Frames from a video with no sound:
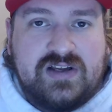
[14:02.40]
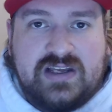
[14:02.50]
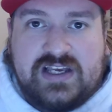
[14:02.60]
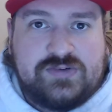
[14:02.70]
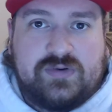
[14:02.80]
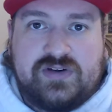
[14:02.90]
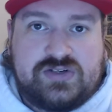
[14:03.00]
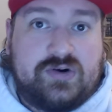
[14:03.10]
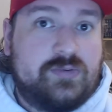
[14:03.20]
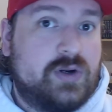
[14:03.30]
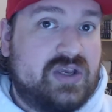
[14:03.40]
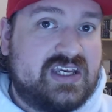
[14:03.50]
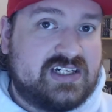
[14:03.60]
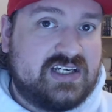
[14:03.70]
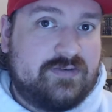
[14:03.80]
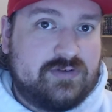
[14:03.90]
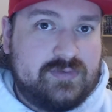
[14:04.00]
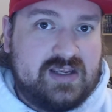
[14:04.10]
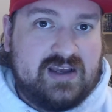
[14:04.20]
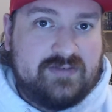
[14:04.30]
is where the story really kicked off for
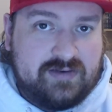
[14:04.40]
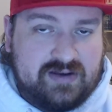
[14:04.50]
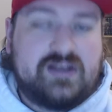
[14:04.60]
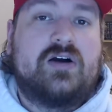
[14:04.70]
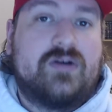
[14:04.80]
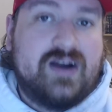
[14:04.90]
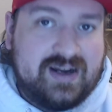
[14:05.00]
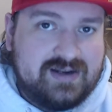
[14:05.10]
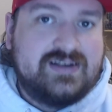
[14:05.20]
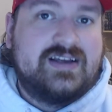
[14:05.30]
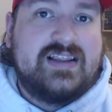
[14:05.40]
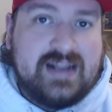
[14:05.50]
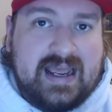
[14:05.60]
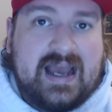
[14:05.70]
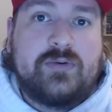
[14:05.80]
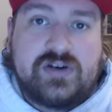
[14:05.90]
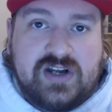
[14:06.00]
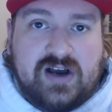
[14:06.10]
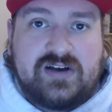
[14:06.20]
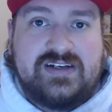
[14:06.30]
me. I felt like, all right, now we're
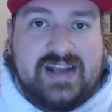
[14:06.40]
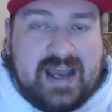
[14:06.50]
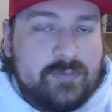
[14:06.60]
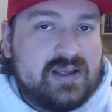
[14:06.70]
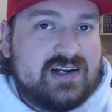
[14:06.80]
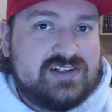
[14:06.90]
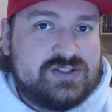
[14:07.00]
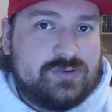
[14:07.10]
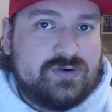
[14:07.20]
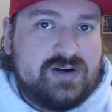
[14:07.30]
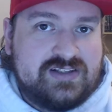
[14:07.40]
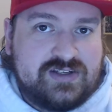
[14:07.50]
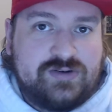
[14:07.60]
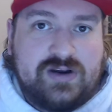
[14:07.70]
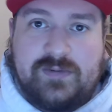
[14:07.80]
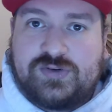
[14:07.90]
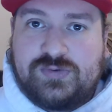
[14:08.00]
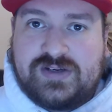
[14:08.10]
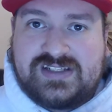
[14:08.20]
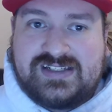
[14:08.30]
talking. Now we got a story. It's an incredible
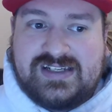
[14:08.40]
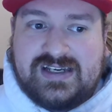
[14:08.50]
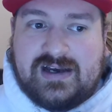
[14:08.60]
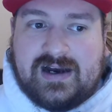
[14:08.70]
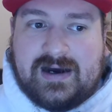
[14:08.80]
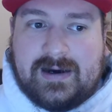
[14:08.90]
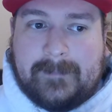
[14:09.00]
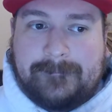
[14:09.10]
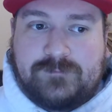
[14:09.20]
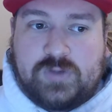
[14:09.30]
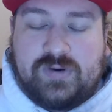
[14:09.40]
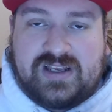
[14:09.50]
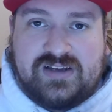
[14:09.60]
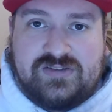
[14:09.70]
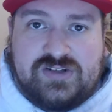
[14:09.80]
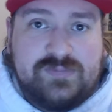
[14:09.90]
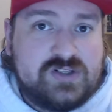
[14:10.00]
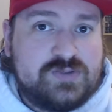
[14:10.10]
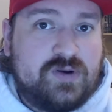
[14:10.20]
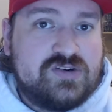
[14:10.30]
twist. Don't want to get into too
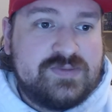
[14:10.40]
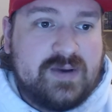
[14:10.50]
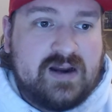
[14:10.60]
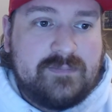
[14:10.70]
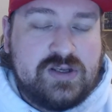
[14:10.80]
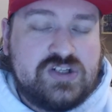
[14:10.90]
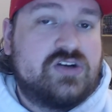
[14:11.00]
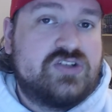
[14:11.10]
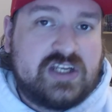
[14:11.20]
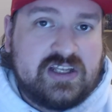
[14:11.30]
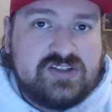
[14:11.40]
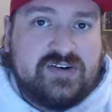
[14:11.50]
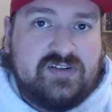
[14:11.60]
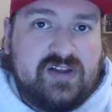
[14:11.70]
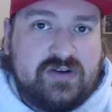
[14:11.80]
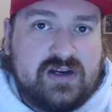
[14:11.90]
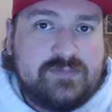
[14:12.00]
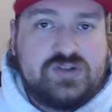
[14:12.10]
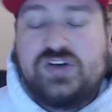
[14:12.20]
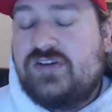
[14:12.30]
much spoilers about it, but you should go check out Solo Leveling. I'm
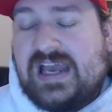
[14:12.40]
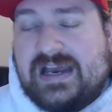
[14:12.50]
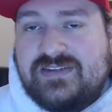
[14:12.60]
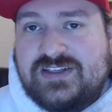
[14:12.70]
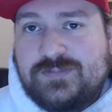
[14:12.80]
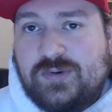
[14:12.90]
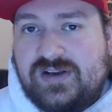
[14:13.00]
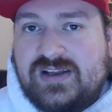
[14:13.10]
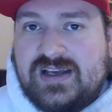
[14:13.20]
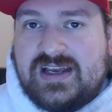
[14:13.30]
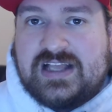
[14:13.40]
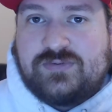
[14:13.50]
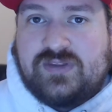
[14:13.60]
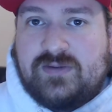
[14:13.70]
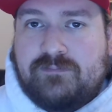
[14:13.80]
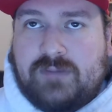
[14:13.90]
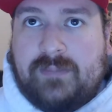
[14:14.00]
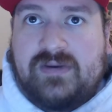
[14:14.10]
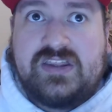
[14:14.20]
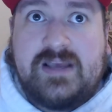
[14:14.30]
sure you have at this point. It's one of the
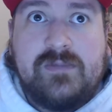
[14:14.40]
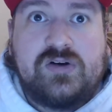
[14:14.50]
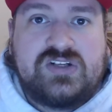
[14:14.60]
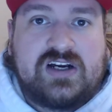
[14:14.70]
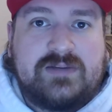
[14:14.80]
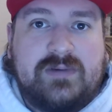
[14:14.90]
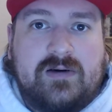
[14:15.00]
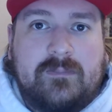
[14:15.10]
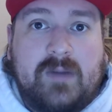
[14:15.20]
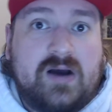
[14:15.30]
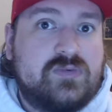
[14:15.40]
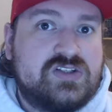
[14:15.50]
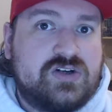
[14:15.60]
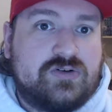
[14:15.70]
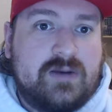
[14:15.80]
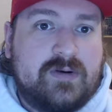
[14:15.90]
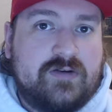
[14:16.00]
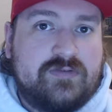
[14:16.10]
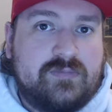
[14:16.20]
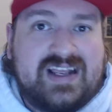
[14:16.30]
probably the most talked about manhwa story,
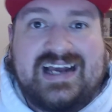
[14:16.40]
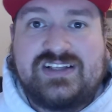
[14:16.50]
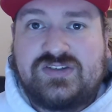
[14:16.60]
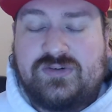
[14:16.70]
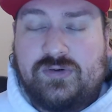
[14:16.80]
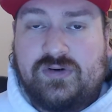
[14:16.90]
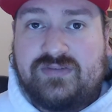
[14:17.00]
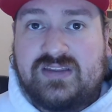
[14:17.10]
apart from like High School of